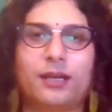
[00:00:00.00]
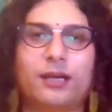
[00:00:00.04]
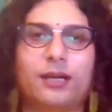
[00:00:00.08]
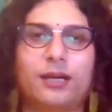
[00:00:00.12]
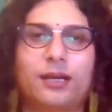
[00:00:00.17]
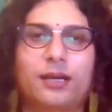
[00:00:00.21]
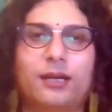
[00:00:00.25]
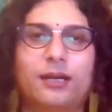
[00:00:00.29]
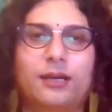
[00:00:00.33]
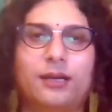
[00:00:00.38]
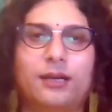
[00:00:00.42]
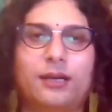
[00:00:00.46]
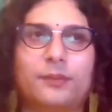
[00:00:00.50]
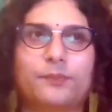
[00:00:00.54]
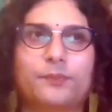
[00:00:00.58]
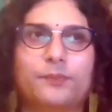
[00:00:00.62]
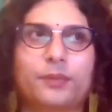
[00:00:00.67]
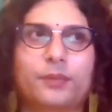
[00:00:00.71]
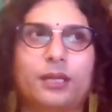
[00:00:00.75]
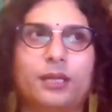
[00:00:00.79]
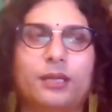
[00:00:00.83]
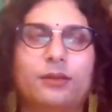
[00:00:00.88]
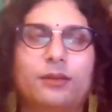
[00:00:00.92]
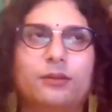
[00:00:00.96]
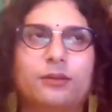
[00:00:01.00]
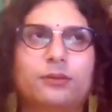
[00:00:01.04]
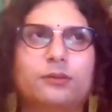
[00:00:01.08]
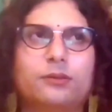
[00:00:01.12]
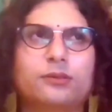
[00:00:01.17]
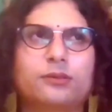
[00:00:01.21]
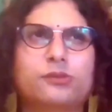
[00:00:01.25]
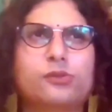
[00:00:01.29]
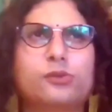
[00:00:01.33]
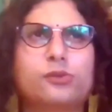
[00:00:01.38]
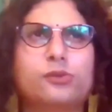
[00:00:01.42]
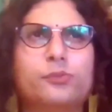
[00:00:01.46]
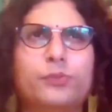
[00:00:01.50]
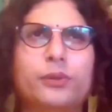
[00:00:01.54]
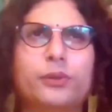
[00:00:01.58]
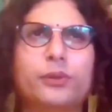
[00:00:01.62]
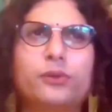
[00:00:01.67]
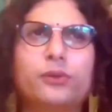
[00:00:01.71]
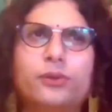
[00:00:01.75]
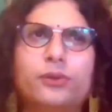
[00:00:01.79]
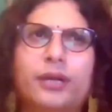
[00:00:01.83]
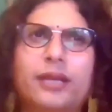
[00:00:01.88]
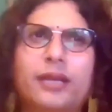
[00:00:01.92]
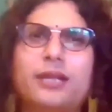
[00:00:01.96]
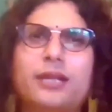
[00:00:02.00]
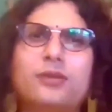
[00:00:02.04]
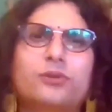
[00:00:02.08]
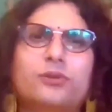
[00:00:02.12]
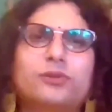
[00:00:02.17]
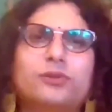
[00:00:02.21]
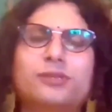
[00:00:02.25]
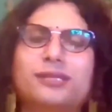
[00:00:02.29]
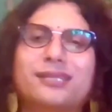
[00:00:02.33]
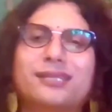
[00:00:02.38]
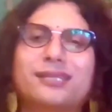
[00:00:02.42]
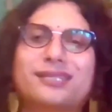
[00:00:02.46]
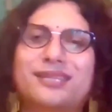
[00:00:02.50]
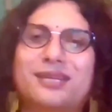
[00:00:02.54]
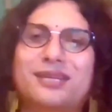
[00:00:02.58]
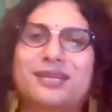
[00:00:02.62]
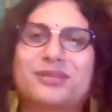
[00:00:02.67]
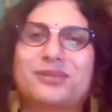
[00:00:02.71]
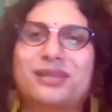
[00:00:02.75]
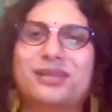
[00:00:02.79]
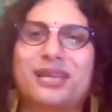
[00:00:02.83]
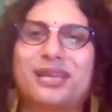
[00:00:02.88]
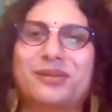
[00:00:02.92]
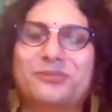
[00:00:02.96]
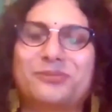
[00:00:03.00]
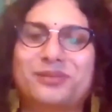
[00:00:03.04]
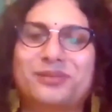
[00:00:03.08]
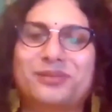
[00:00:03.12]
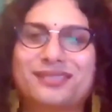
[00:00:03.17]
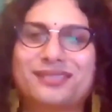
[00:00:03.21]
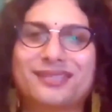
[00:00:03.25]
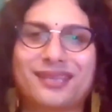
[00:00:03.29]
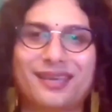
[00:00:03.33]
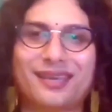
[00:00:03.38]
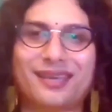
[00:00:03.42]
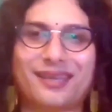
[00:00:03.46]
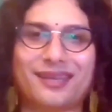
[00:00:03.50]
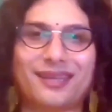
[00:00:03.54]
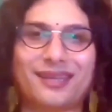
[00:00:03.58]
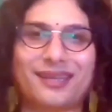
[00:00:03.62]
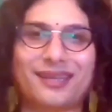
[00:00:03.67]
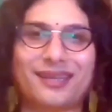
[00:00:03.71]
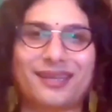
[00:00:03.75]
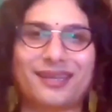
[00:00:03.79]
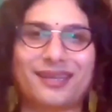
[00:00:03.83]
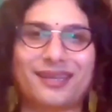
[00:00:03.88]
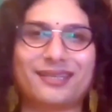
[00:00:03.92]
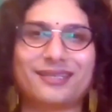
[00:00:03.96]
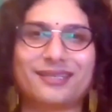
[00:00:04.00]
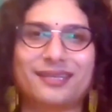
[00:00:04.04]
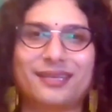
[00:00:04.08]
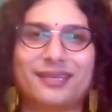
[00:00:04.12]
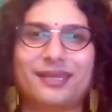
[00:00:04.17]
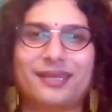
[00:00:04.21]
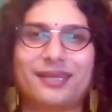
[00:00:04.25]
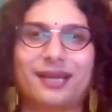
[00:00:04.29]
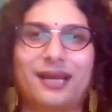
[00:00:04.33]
so pure and innocent, actually, I will say that.